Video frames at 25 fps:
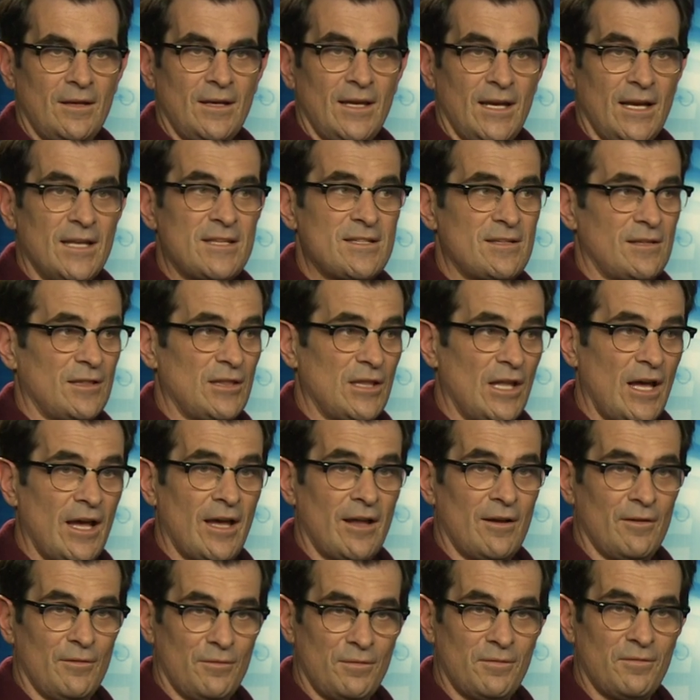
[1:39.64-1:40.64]
It's a
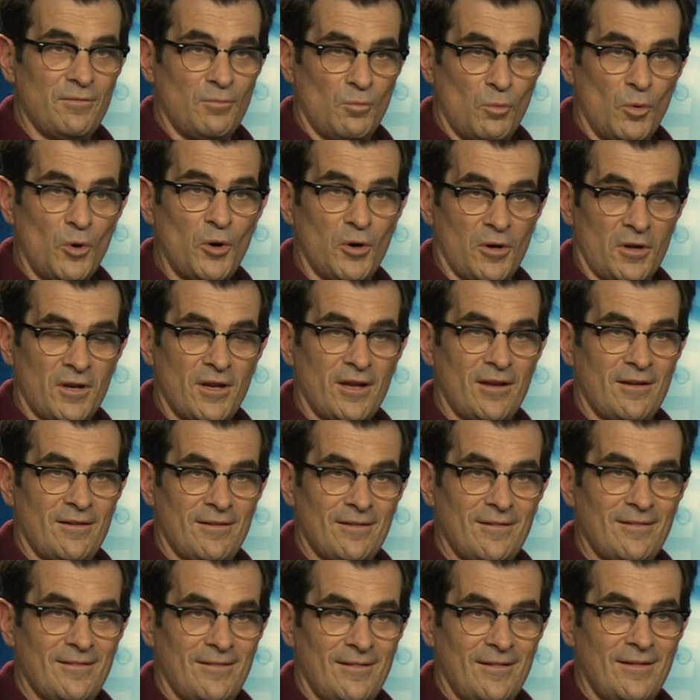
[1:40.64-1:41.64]
lot of work,
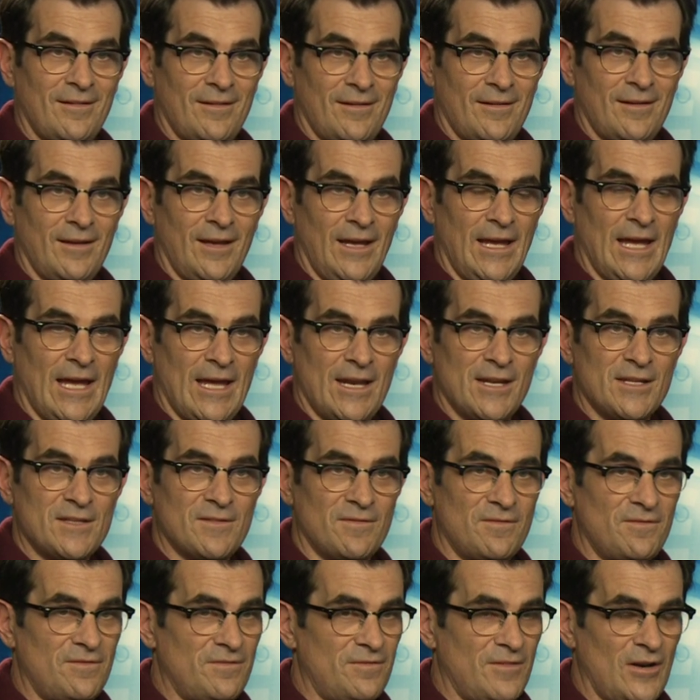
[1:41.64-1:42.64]
and it's
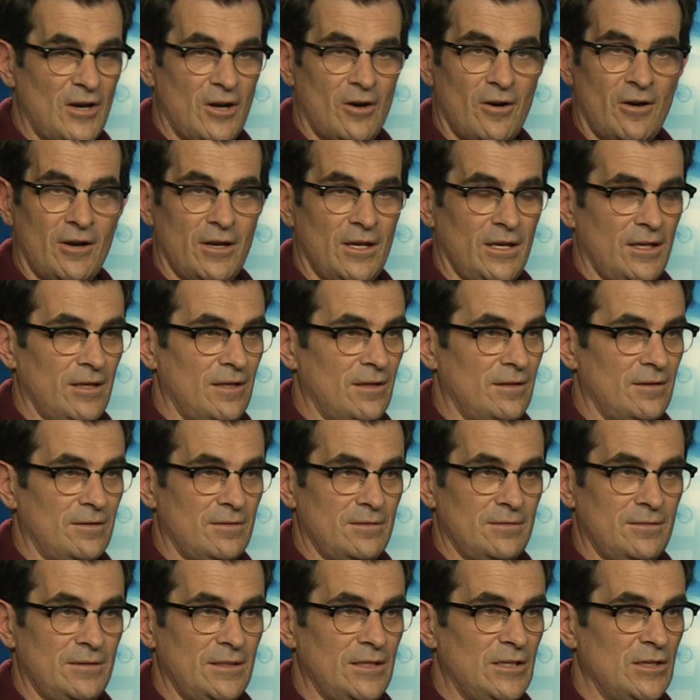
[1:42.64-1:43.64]
very
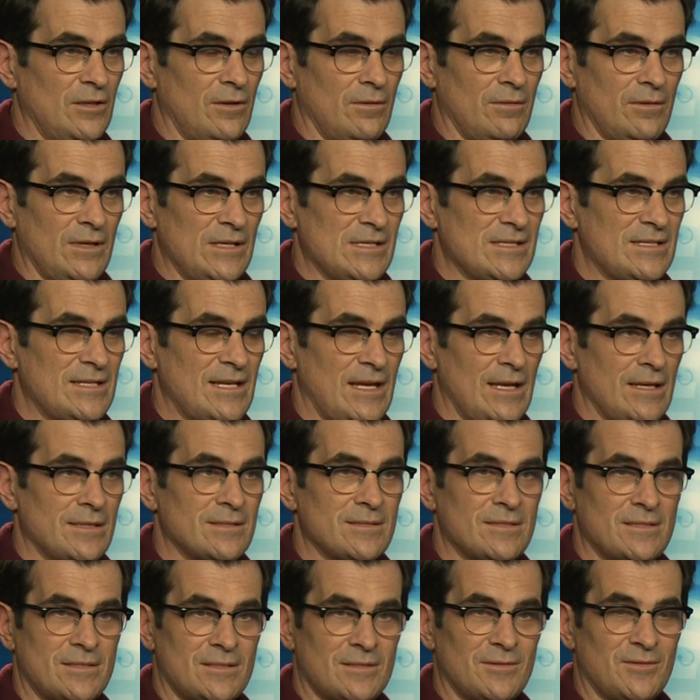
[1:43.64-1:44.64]

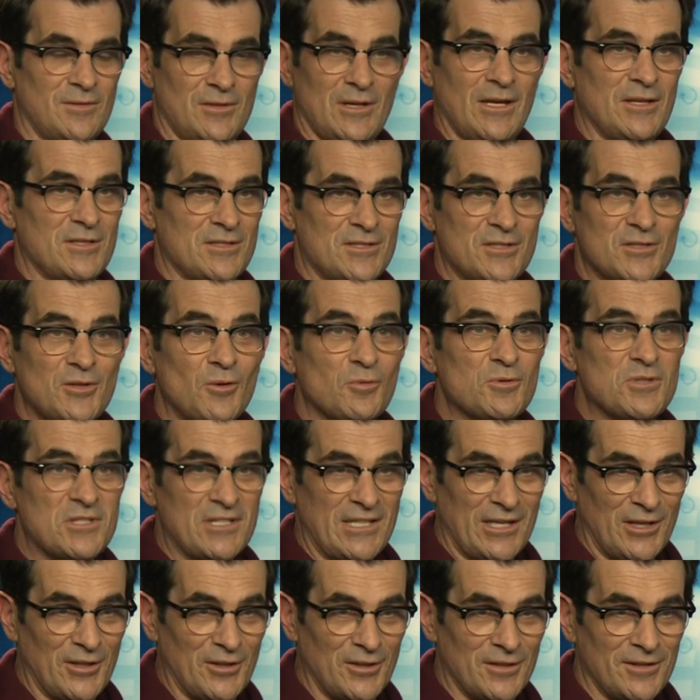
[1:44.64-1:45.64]
intense. It's so
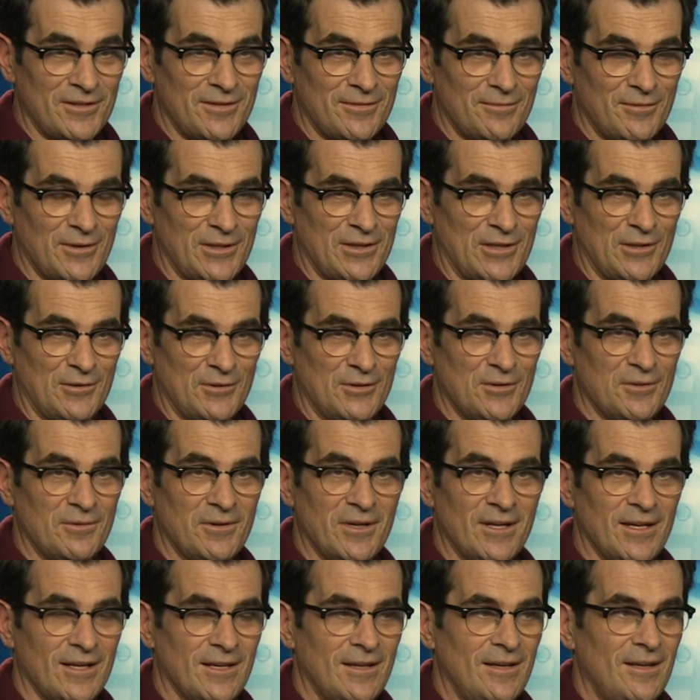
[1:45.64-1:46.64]
skilled what they're
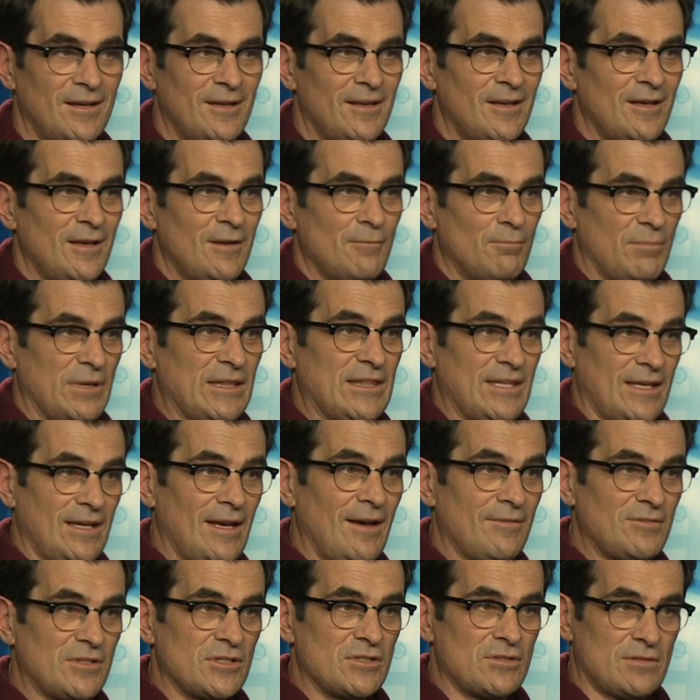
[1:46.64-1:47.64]
doing, but
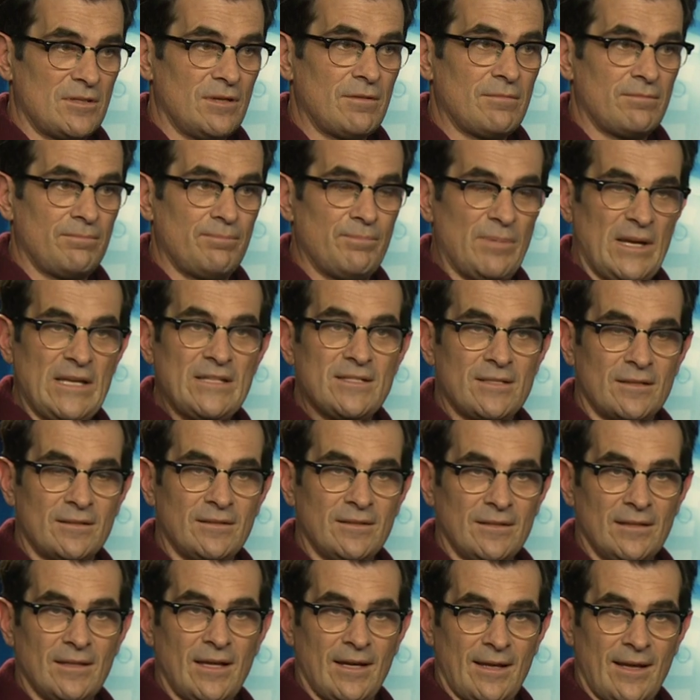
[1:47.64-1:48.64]
they're
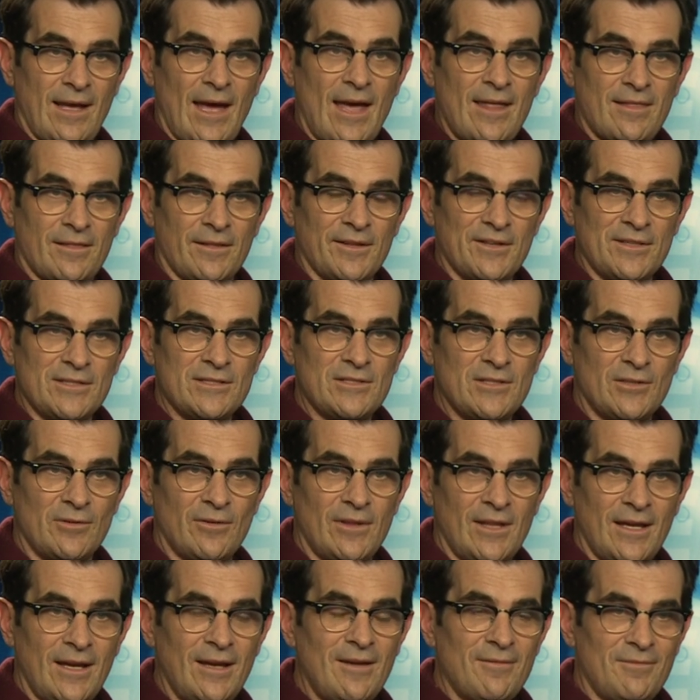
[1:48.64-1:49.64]
basically like athletes.
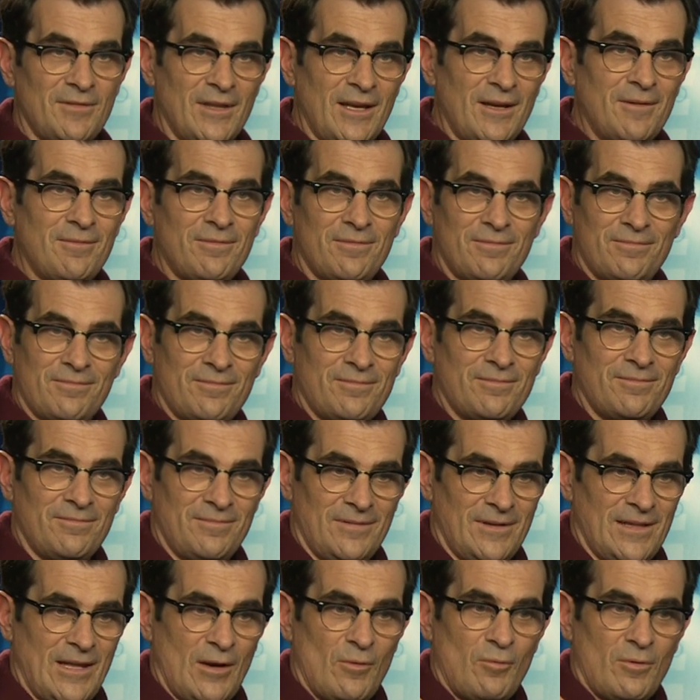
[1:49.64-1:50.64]

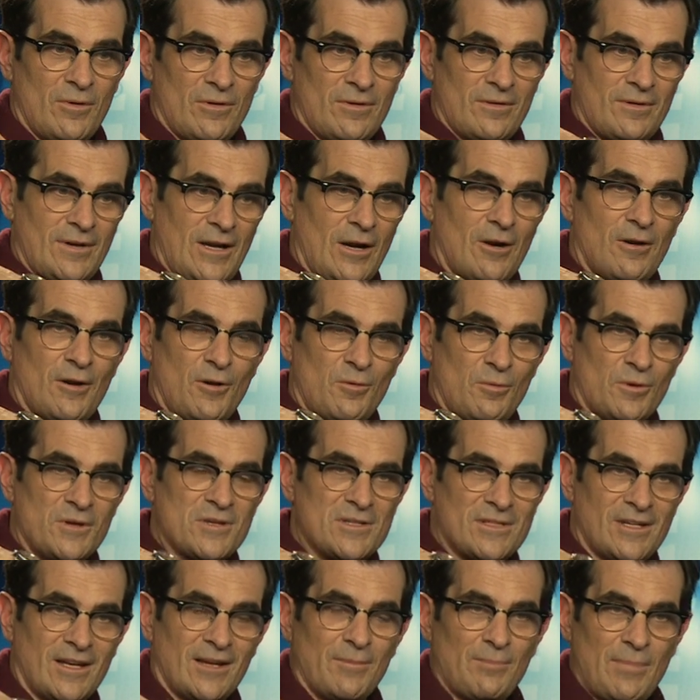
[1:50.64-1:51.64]
Eric
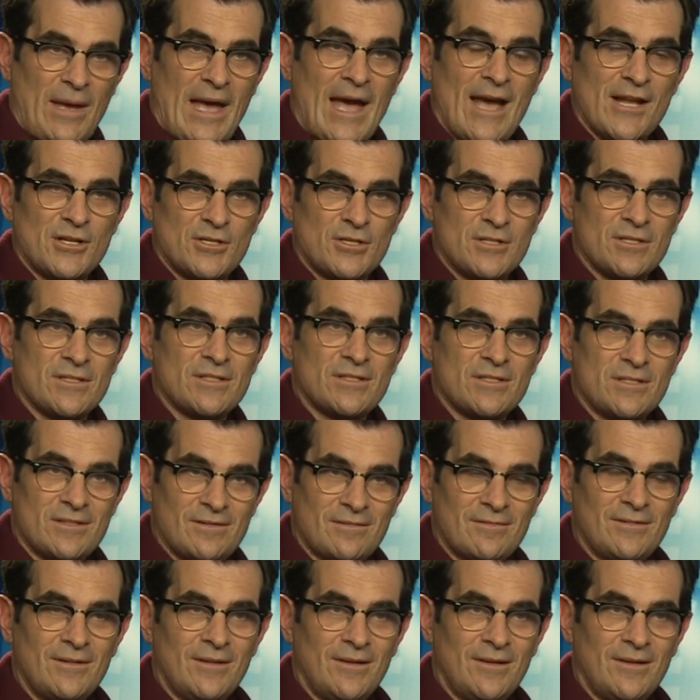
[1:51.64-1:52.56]
wears like patches,